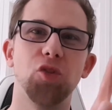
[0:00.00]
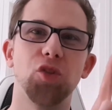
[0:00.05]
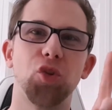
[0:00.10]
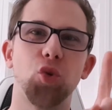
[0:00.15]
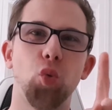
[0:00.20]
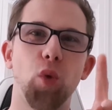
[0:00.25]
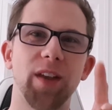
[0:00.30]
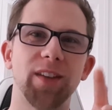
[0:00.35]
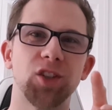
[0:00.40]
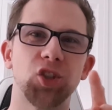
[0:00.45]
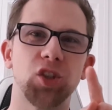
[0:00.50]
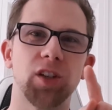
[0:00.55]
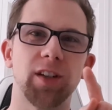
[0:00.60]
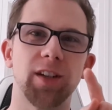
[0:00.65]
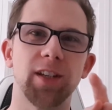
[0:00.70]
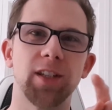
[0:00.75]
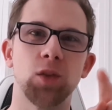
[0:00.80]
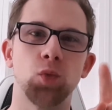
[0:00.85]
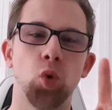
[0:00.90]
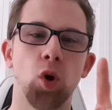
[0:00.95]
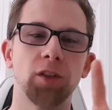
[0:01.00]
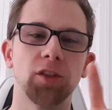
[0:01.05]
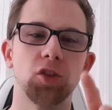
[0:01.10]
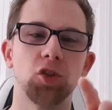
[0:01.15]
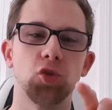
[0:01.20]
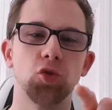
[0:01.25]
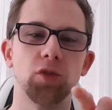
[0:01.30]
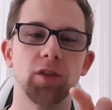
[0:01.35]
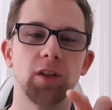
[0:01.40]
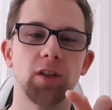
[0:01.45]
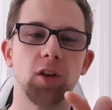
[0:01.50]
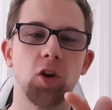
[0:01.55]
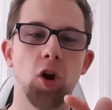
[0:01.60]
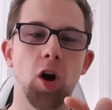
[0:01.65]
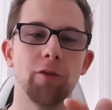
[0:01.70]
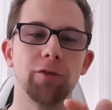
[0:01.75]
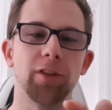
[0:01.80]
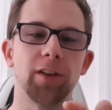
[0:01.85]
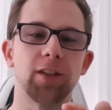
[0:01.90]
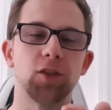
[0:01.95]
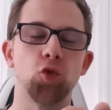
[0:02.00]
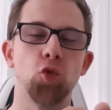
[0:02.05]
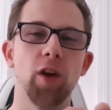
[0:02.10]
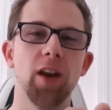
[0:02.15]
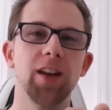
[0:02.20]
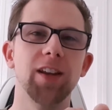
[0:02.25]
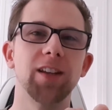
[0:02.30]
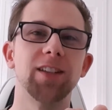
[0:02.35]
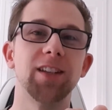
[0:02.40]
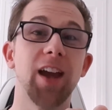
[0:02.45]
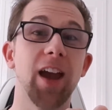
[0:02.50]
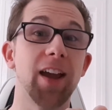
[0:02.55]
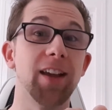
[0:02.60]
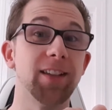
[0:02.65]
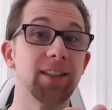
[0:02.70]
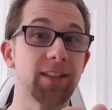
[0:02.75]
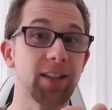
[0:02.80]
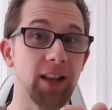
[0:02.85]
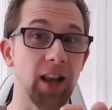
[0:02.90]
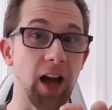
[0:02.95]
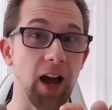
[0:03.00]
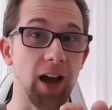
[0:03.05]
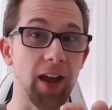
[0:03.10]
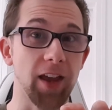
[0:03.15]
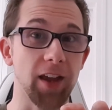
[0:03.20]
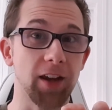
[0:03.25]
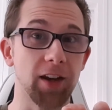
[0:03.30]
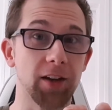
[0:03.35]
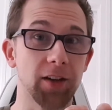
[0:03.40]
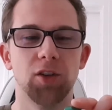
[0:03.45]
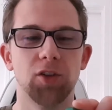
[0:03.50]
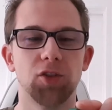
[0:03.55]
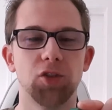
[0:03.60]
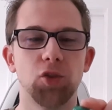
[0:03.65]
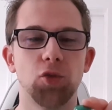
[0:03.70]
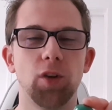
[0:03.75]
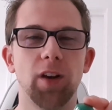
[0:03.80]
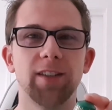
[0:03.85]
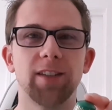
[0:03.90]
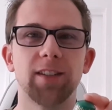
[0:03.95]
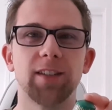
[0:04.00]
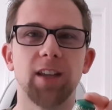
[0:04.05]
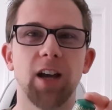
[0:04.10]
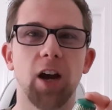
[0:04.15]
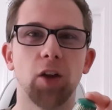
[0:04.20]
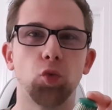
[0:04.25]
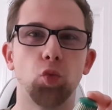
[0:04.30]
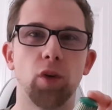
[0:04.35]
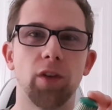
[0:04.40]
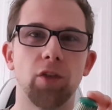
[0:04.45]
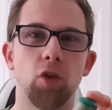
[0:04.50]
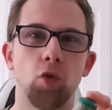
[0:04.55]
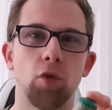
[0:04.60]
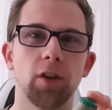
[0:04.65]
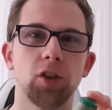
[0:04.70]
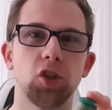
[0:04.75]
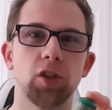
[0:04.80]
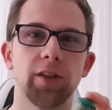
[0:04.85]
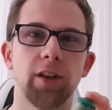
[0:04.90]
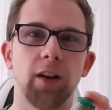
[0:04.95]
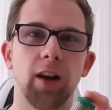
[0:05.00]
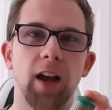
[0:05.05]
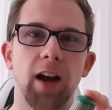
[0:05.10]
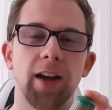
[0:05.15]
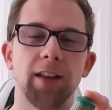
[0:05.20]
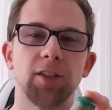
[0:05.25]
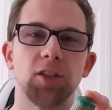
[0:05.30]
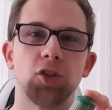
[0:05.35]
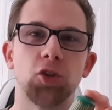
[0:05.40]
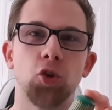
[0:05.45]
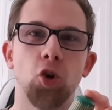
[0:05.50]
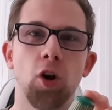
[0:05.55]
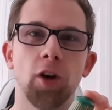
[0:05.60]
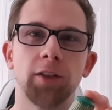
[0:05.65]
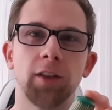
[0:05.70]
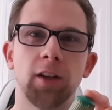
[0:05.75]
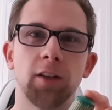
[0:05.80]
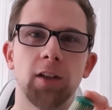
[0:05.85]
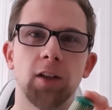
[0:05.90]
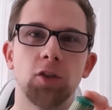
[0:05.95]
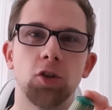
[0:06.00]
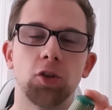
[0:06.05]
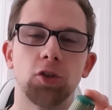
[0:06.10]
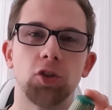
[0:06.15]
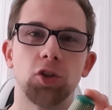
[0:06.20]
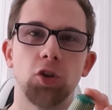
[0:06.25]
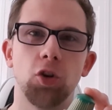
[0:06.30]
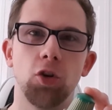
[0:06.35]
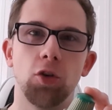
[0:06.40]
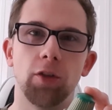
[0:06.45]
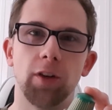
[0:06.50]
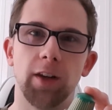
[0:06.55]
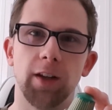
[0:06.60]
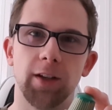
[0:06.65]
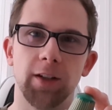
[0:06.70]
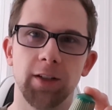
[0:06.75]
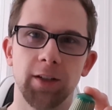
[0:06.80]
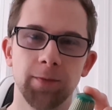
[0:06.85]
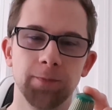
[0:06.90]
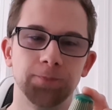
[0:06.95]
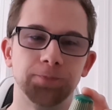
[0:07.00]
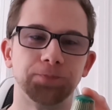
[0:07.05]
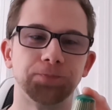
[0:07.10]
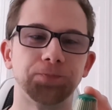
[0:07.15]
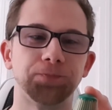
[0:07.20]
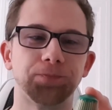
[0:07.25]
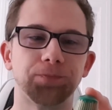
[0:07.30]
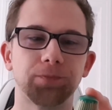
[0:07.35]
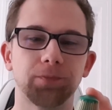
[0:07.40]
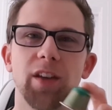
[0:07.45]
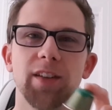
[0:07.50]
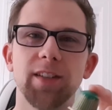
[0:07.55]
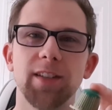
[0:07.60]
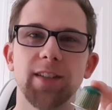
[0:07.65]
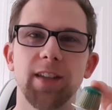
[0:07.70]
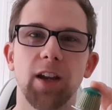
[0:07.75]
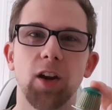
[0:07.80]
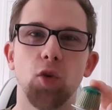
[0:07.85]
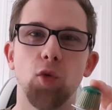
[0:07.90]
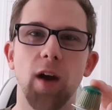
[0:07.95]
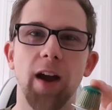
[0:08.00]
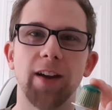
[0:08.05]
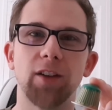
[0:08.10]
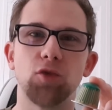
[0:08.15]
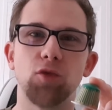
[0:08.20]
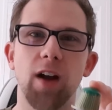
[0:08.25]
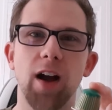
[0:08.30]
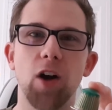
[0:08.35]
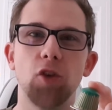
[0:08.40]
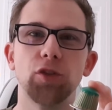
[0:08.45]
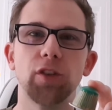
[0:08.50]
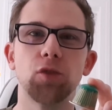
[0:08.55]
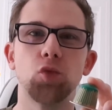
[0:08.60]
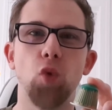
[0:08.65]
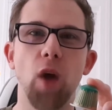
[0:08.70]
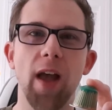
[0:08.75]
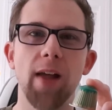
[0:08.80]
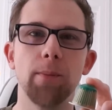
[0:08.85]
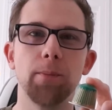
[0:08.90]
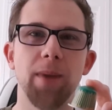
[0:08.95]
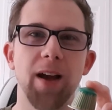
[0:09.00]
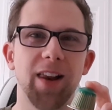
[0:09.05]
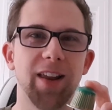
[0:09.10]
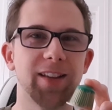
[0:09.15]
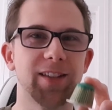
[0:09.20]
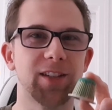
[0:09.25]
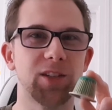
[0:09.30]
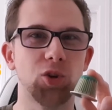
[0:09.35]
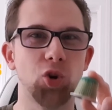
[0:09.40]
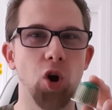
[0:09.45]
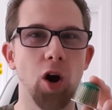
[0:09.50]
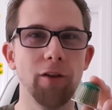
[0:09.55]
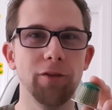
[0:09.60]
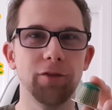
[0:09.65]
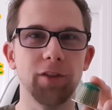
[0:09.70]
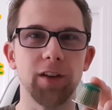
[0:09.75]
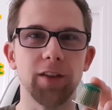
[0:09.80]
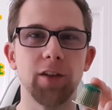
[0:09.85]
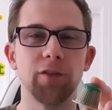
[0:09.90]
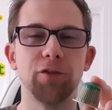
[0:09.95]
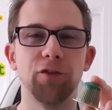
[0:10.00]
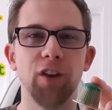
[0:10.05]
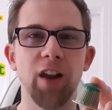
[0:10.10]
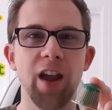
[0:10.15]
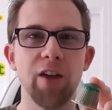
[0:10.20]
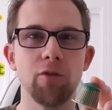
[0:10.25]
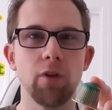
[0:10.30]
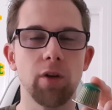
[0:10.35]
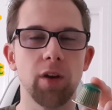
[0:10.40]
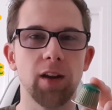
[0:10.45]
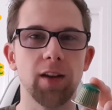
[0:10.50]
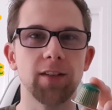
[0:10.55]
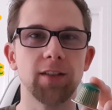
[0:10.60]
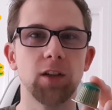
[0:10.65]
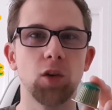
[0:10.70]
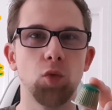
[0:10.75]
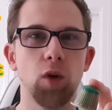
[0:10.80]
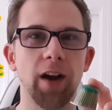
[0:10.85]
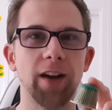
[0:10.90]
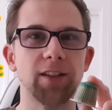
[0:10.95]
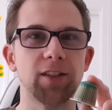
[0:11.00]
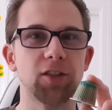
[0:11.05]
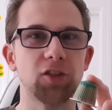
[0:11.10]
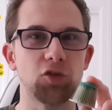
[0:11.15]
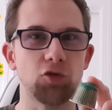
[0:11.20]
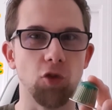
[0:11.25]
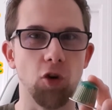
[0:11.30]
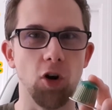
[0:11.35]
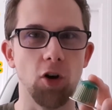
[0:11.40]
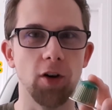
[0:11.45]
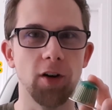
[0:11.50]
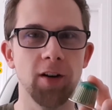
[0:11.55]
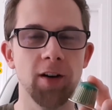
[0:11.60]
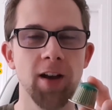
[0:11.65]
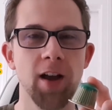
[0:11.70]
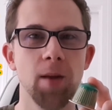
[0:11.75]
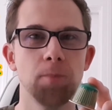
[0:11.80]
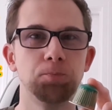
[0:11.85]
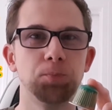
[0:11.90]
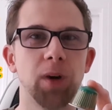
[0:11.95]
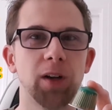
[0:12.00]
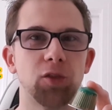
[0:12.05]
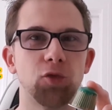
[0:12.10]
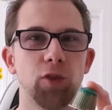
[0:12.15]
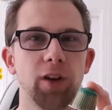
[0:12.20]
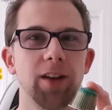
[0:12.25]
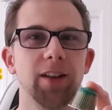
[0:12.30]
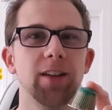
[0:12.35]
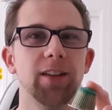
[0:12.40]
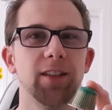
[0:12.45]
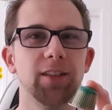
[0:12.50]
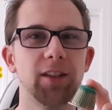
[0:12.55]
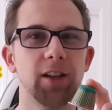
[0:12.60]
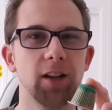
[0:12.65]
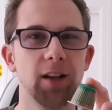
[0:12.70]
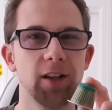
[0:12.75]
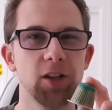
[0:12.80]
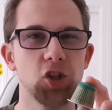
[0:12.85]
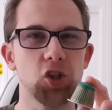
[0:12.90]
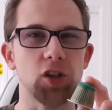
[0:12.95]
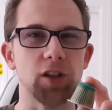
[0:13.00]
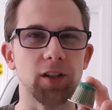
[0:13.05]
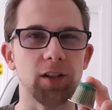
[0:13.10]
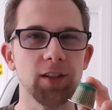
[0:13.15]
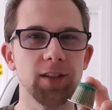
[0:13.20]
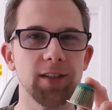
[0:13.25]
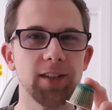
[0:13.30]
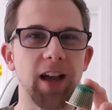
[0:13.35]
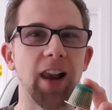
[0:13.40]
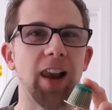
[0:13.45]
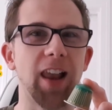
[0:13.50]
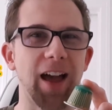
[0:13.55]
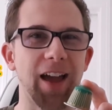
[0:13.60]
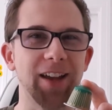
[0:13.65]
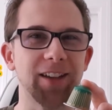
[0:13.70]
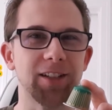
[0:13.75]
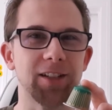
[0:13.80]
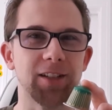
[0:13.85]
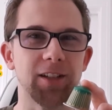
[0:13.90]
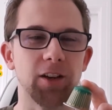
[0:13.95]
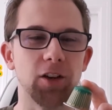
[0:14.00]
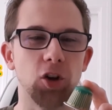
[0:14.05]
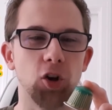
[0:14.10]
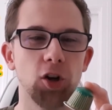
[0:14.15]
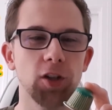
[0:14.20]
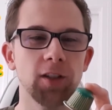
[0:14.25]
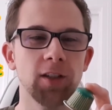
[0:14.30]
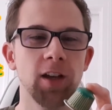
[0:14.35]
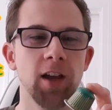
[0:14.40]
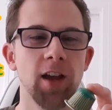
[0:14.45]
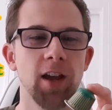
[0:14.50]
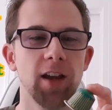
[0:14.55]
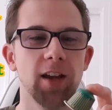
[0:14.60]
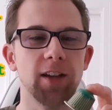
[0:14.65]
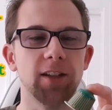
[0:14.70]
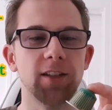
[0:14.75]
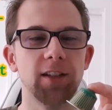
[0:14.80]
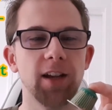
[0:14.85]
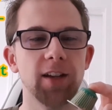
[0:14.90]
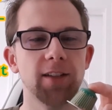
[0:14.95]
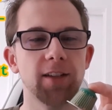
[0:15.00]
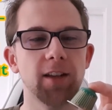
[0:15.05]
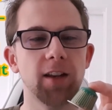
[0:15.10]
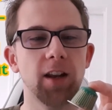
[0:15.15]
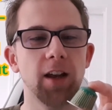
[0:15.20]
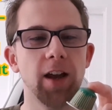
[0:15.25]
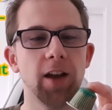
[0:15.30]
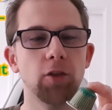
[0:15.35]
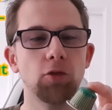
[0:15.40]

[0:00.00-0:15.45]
the question is, what do the coffees really taste like? So let's start with Original Line's Torta di Nocciole. This is a quite round and well-balanced coffee. The flavoring is quite strong, but really delicious. I liked it a lot. It tasted like